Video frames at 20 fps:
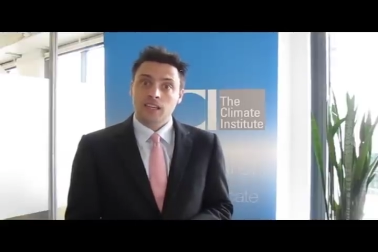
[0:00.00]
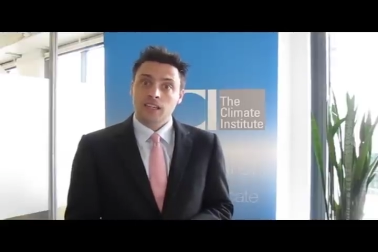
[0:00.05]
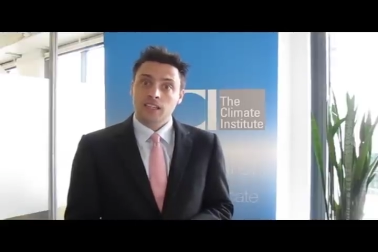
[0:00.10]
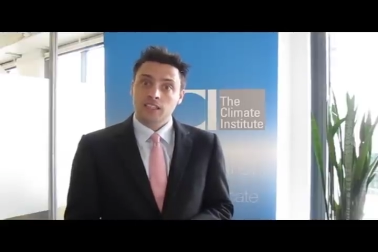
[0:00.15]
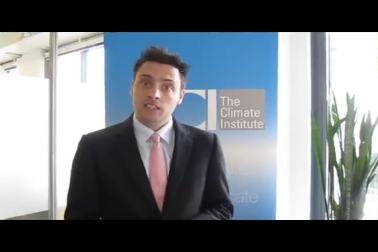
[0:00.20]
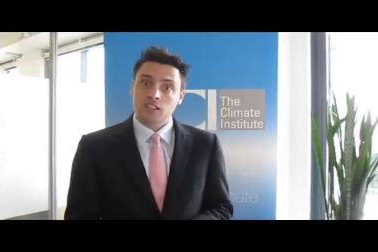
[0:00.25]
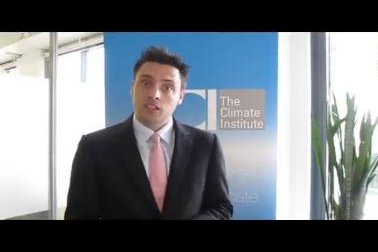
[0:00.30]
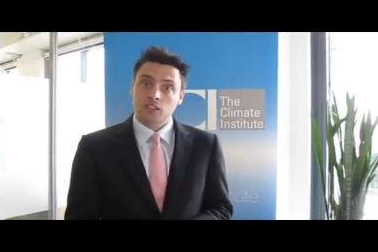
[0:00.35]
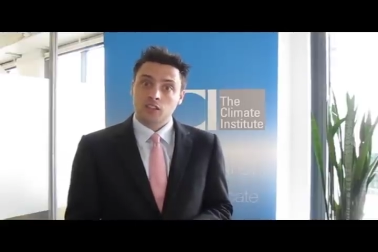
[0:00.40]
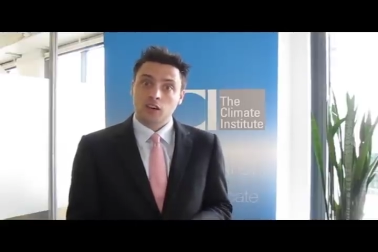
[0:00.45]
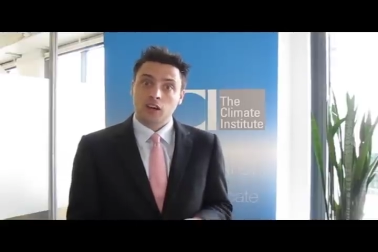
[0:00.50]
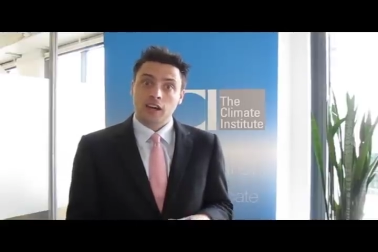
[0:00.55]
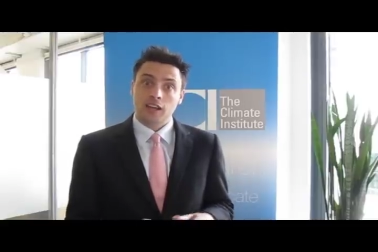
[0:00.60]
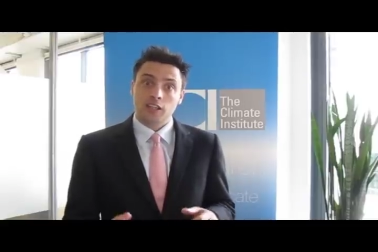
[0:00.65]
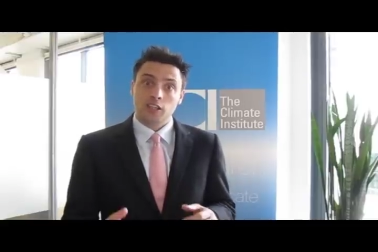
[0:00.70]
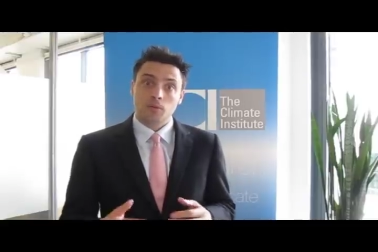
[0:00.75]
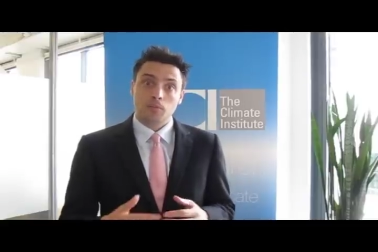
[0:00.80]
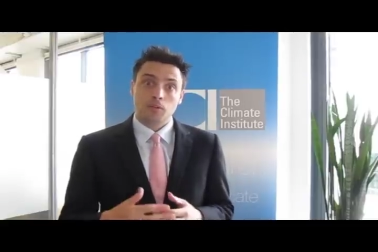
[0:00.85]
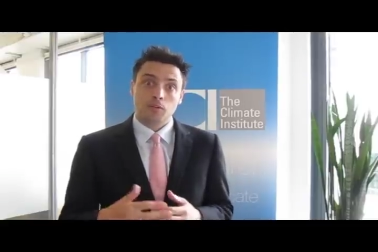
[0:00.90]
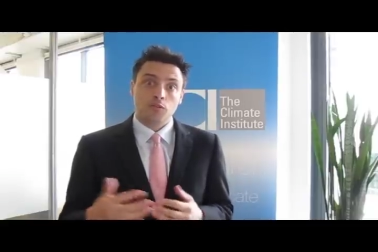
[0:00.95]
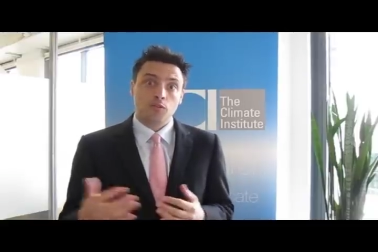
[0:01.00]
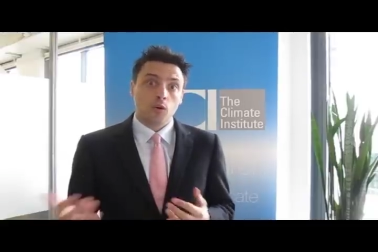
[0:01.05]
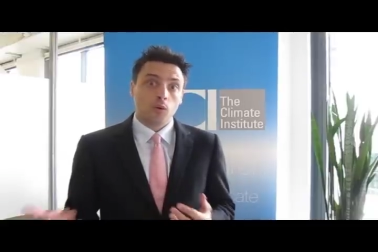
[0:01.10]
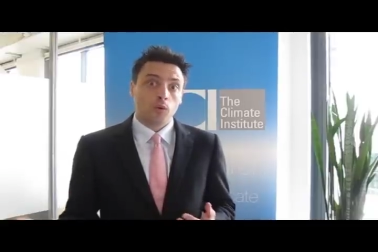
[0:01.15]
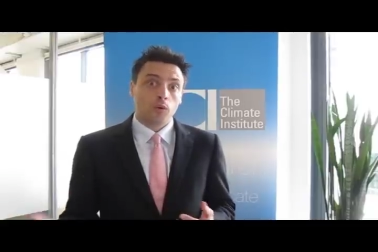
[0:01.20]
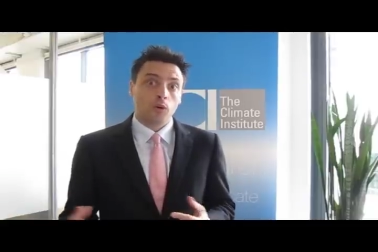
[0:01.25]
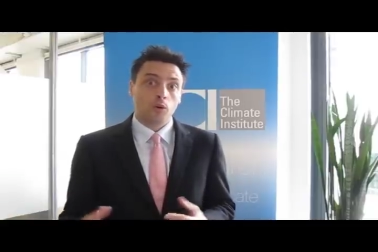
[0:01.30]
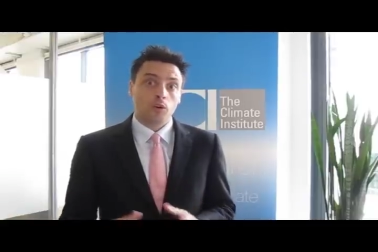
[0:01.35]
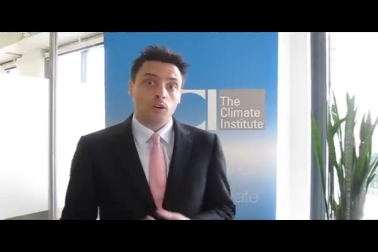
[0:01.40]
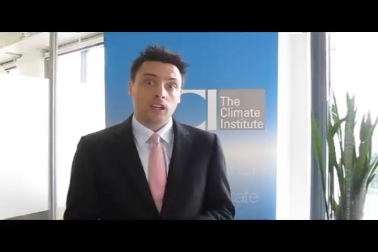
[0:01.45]
is designed to be
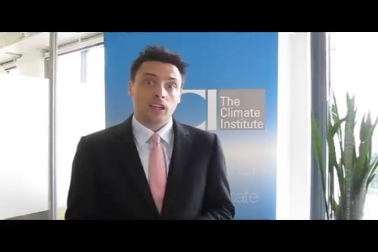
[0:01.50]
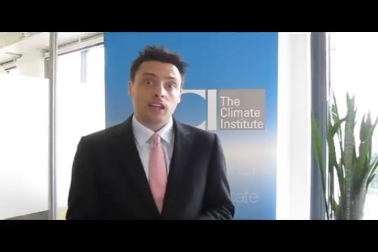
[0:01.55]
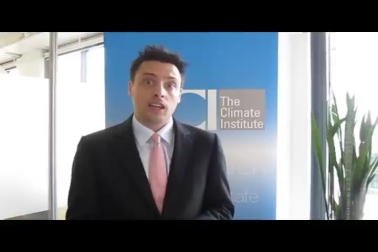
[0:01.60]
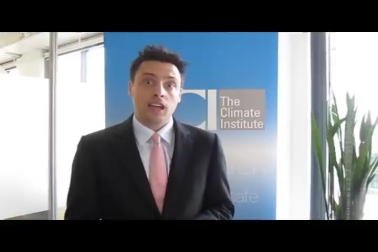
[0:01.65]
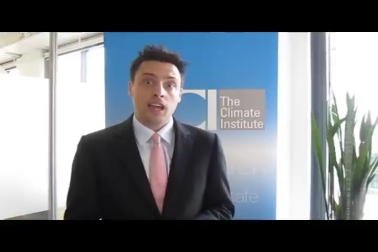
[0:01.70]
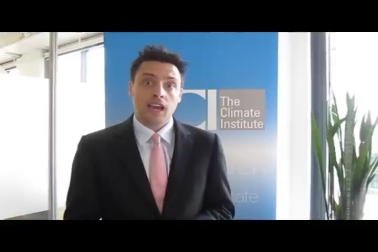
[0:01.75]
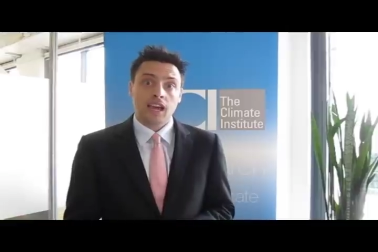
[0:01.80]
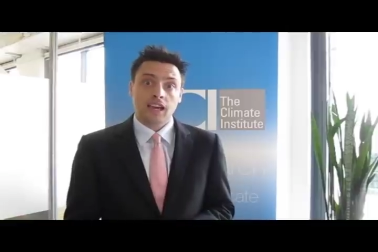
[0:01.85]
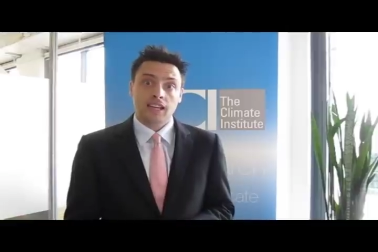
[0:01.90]
forward looking